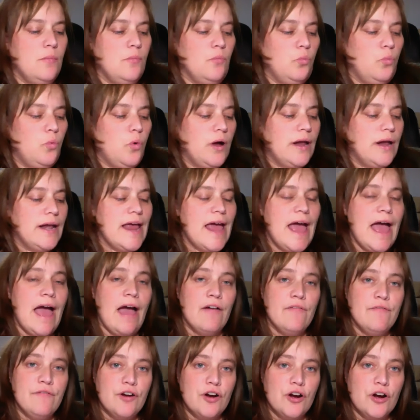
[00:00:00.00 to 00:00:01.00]

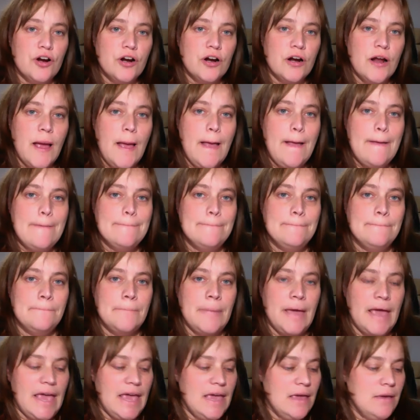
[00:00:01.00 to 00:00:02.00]
Whatever
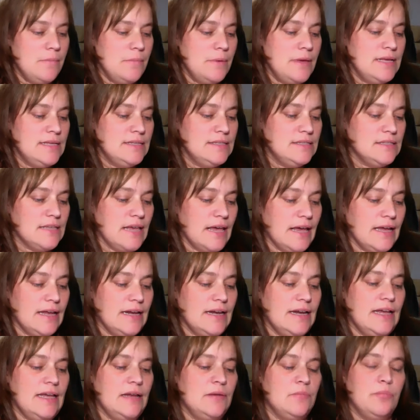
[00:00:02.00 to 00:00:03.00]
may be said
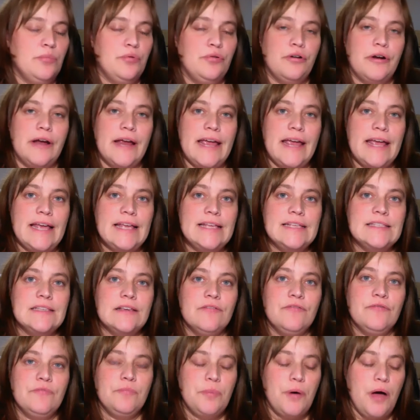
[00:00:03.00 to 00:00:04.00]
in praise
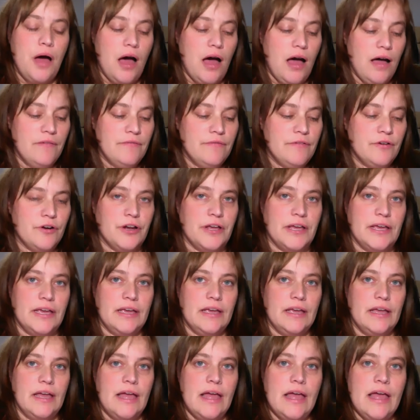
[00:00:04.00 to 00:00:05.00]
of poverty,
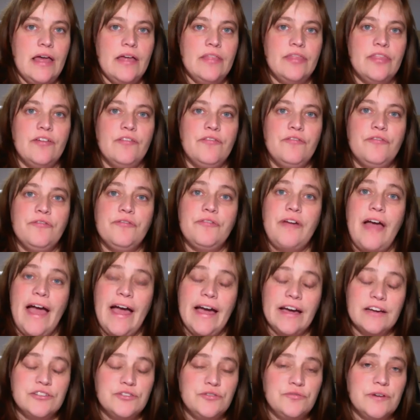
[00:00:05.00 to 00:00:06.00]
the
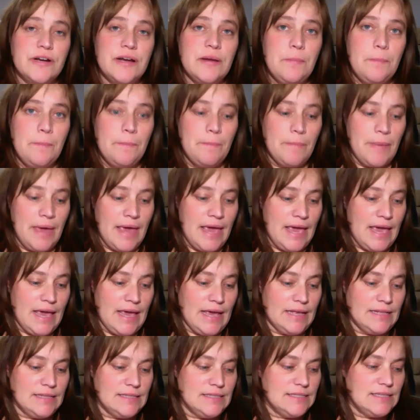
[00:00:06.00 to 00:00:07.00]
fact
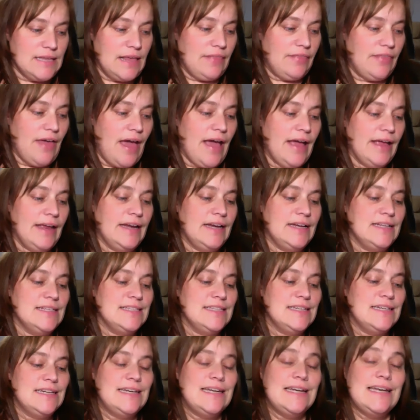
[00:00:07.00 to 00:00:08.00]
remains that it is
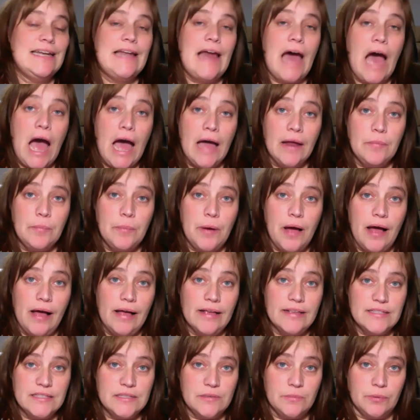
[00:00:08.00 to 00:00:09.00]
not
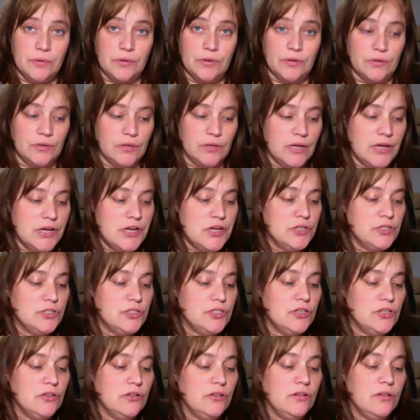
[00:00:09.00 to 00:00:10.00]
possible
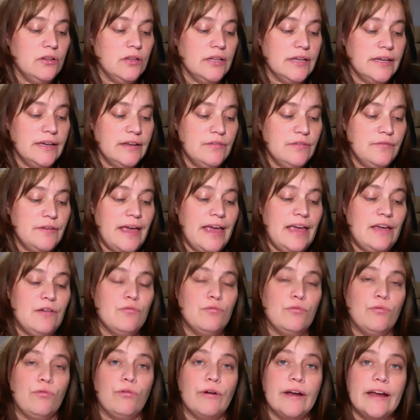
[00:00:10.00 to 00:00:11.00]
to live a
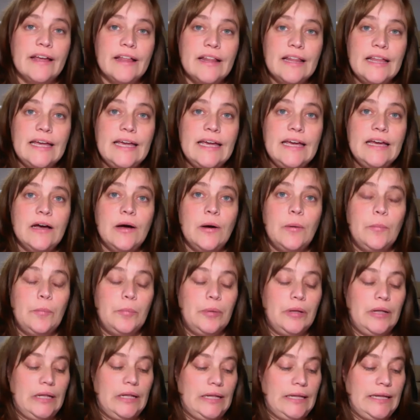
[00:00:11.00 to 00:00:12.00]
really
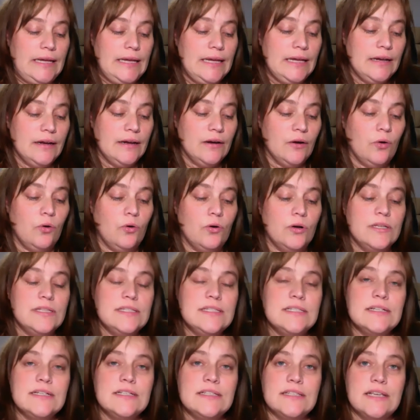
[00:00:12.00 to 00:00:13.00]
complete or
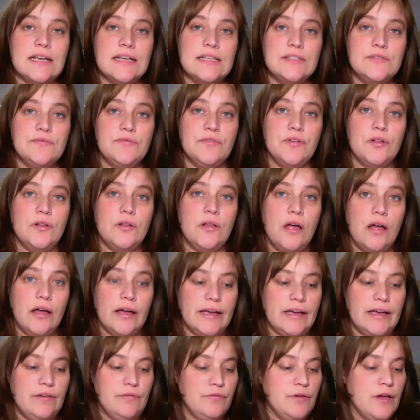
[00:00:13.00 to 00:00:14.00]
successful
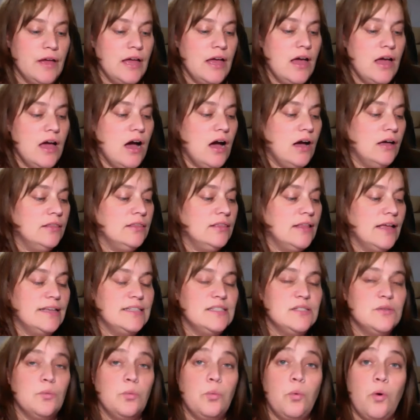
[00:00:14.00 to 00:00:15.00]
life
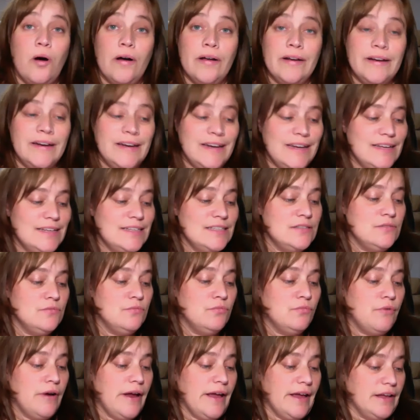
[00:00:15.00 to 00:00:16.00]
unless one is
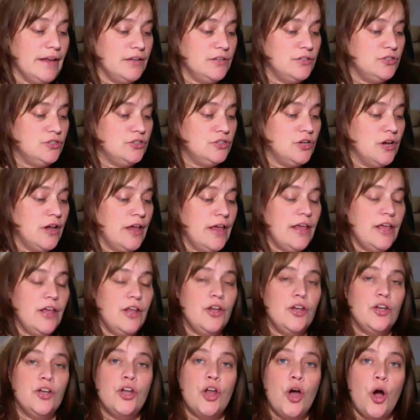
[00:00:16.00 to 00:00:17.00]
rich.
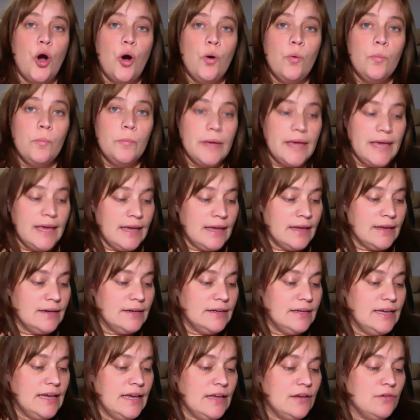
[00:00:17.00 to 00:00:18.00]
No
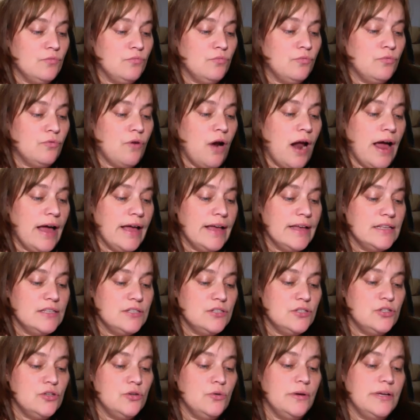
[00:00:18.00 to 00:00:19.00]
man can rise
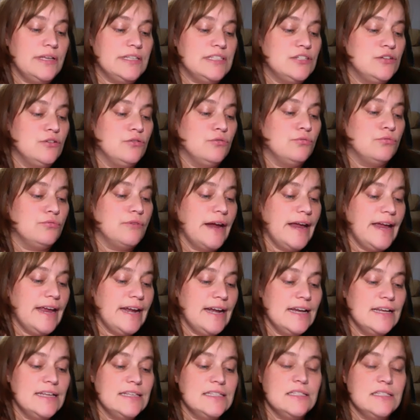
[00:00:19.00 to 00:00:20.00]
to his
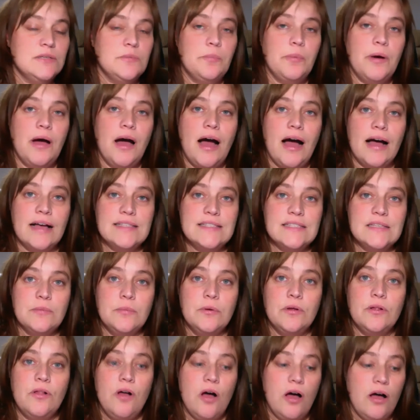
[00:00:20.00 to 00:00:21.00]
greatest
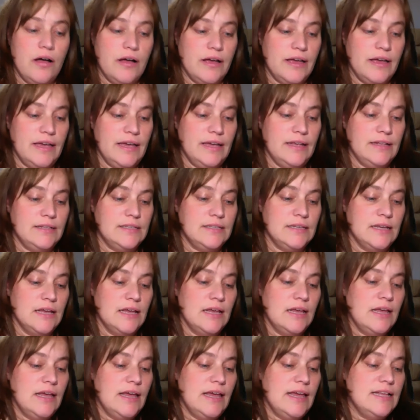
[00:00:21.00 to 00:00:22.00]
possible height
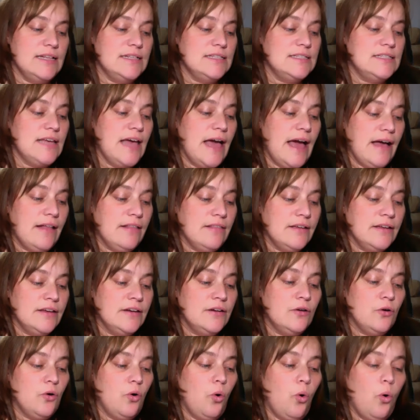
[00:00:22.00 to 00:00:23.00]
in
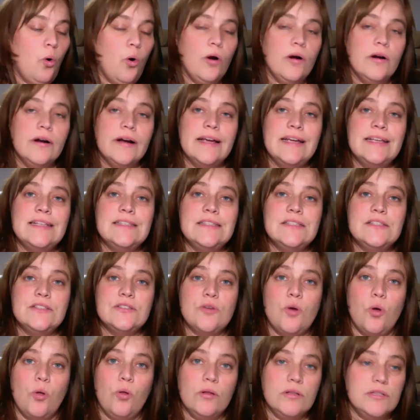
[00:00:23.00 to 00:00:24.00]
talent or in
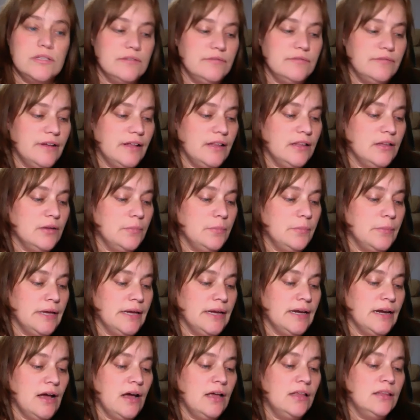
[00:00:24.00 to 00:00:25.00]
soul
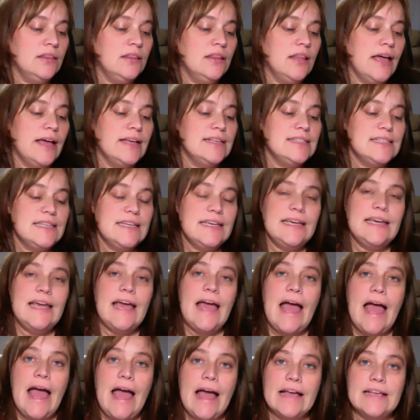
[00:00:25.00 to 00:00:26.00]
development unless he
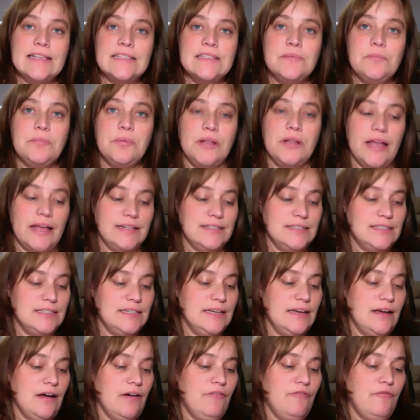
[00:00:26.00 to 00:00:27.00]
has
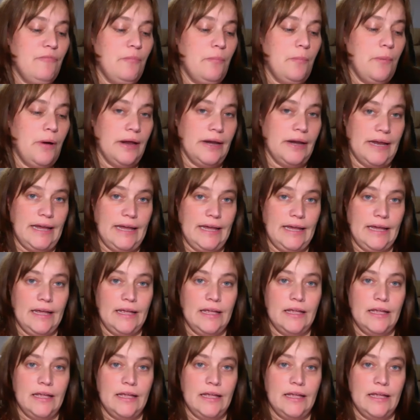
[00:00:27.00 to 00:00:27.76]
plenty of money.